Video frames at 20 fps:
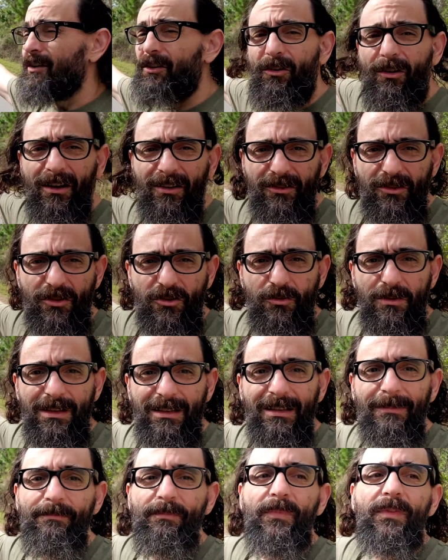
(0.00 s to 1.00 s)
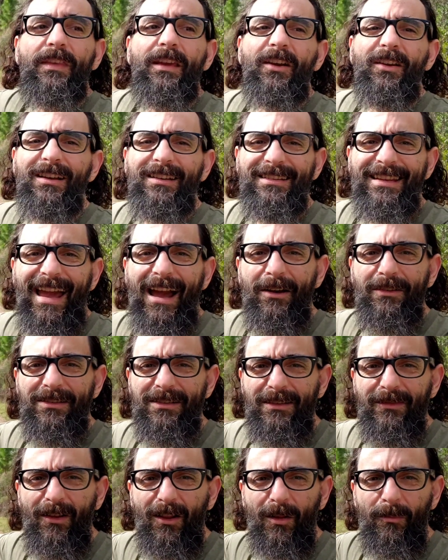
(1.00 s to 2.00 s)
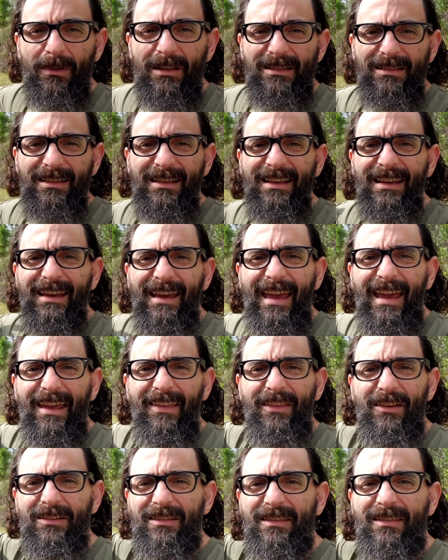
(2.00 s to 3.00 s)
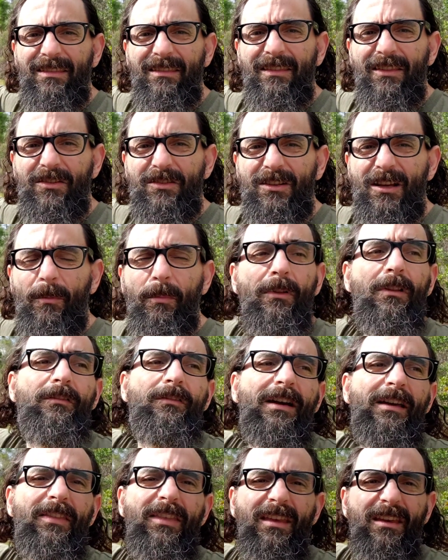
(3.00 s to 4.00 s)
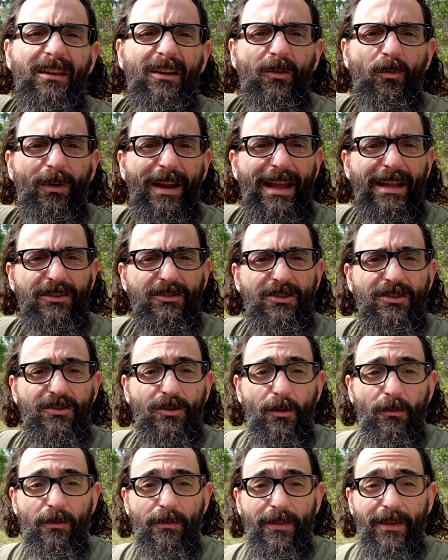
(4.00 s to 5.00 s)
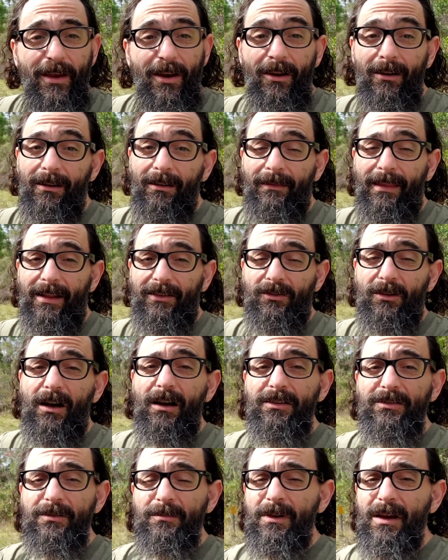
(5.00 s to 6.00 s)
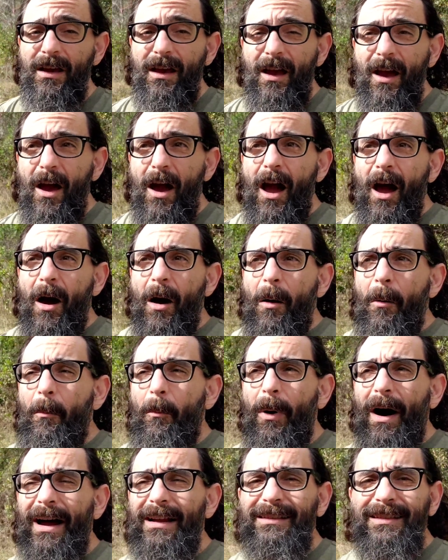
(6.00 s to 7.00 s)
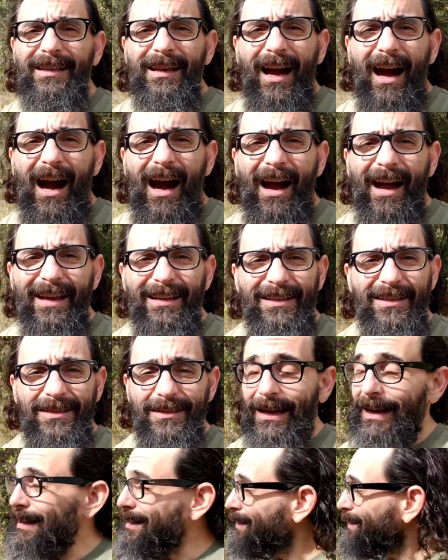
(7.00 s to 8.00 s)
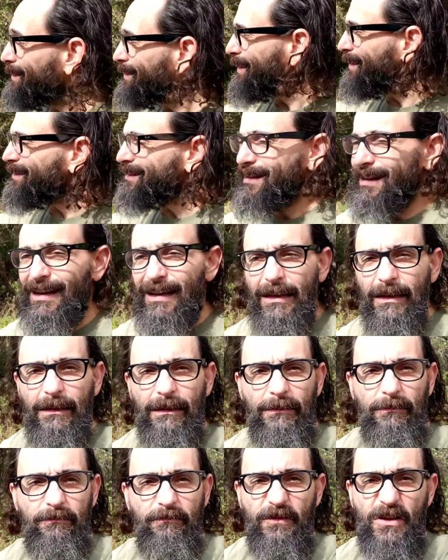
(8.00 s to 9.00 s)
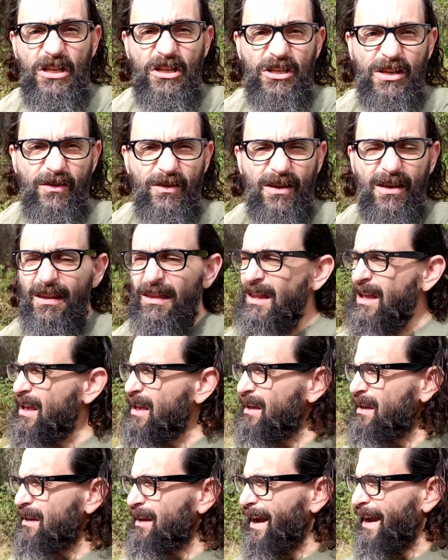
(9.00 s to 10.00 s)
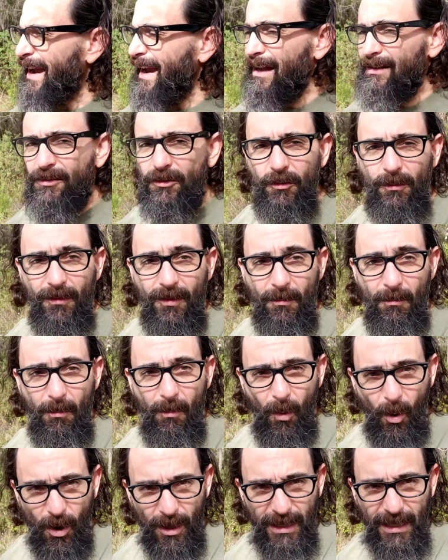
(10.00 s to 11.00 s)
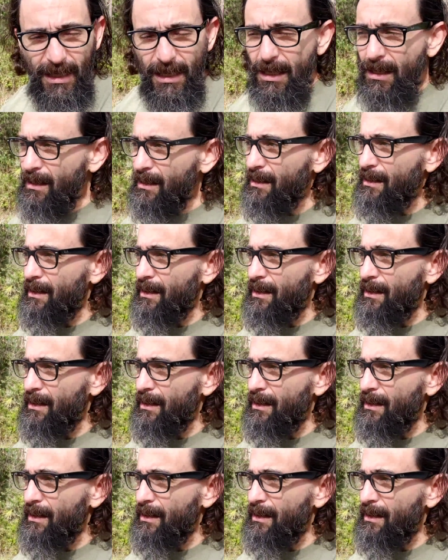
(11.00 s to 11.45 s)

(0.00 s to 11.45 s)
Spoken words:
across the street, there is housing developments, and there's a couple of, I think, ranches over there. That's awesome. But I decided, since I finished everything I had to do in the morning,